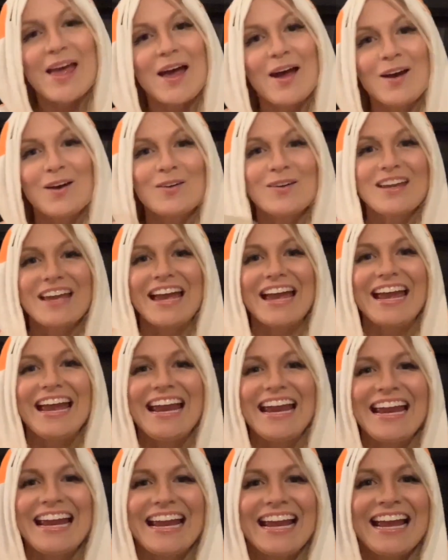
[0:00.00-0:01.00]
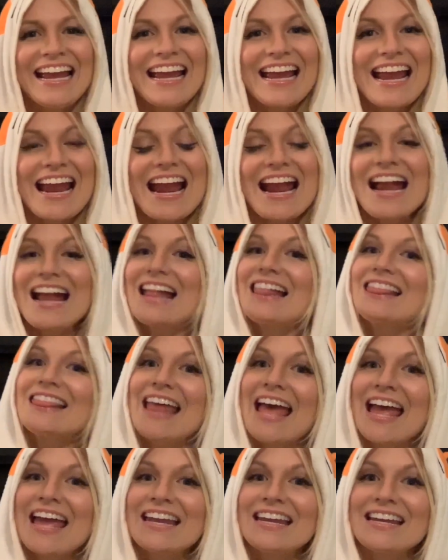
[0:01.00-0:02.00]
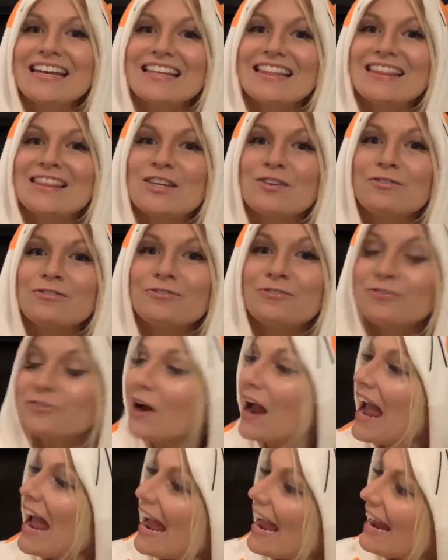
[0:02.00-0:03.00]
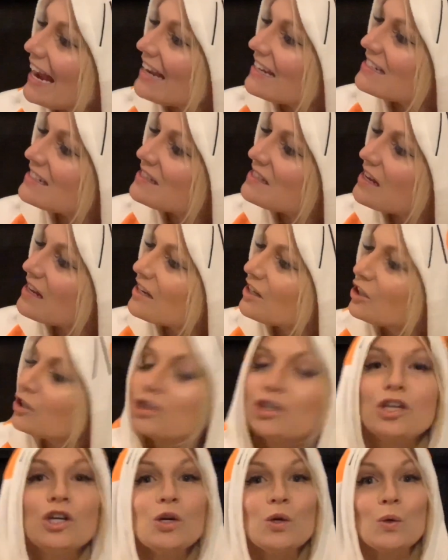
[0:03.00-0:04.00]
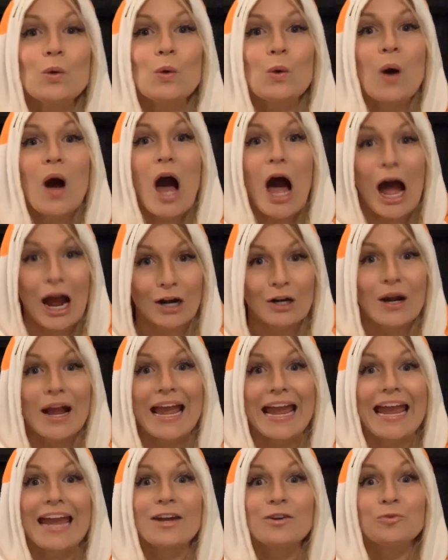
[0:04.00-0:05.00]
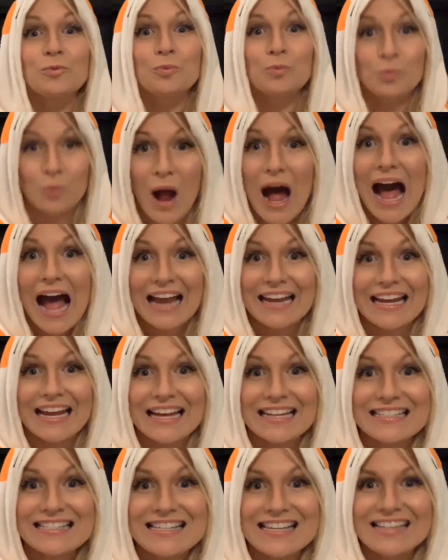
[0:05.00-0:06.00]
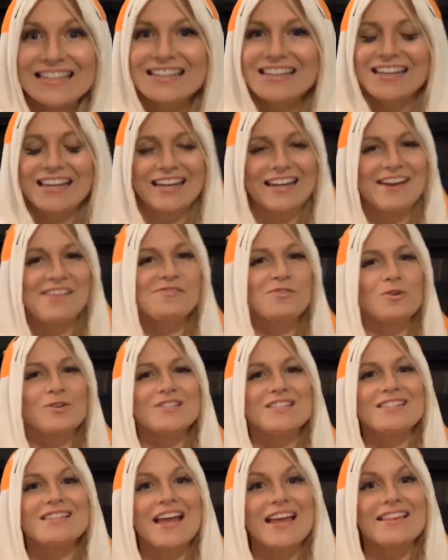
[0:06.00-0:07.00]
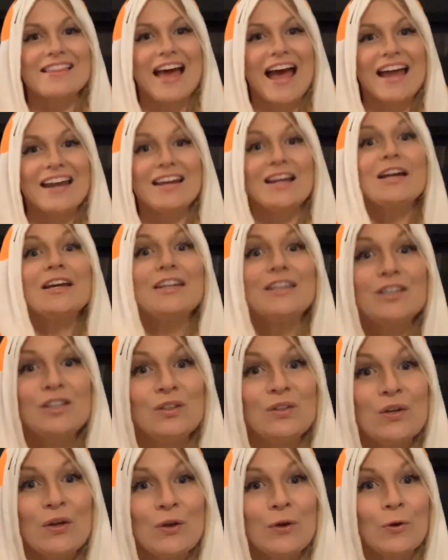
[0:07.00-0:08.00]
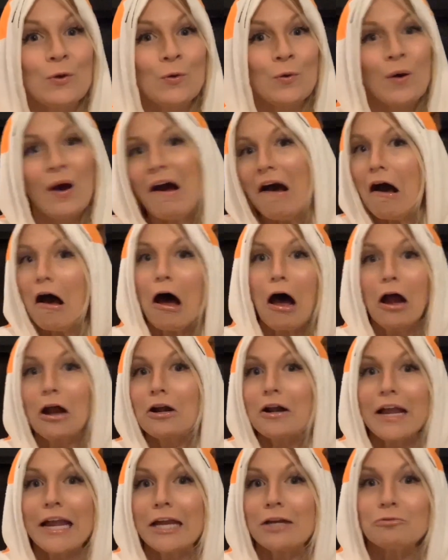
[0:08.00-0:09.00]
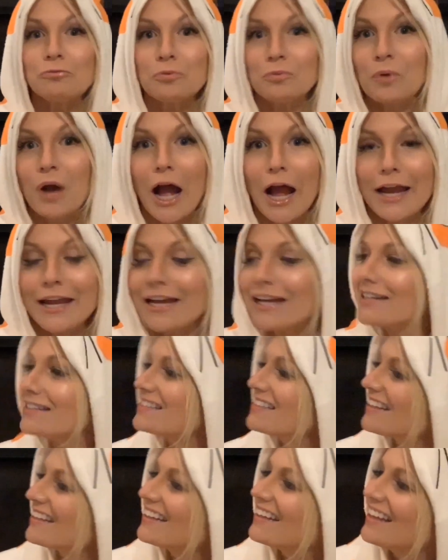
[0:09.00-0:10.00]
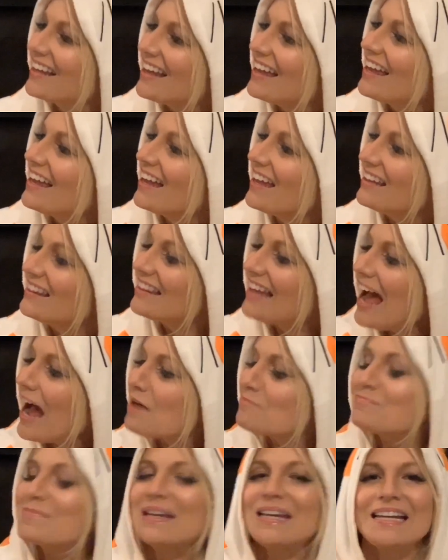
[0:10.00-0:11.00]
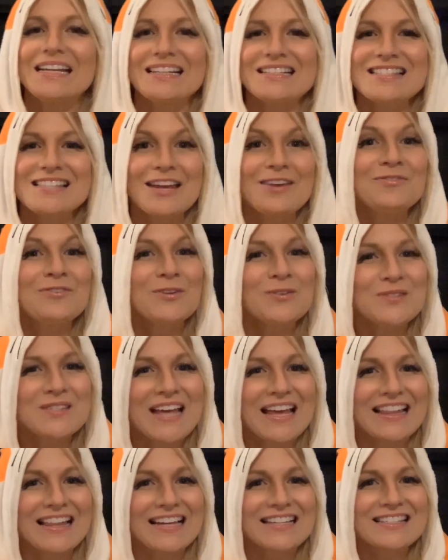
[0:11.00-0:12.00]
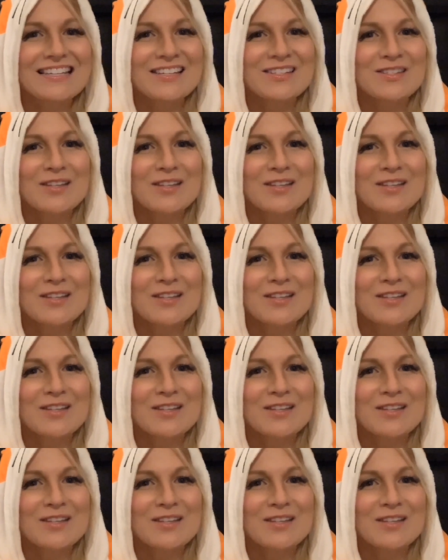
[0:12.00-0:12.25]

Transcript: Okay, then the phrase, you are a riot. Can everyone say that? You are a riot. That means if you say that to